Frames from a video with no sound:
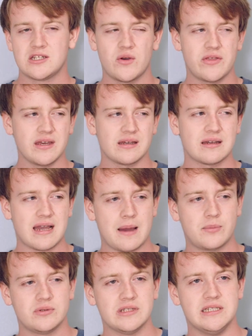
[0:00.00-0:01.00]
So I think
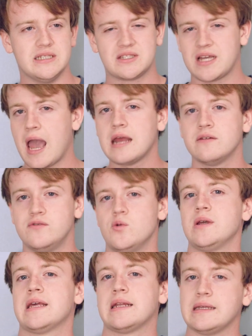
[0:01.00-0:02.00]
Apple is kind of
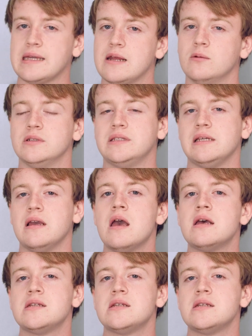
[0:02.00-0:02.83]
doing that again with the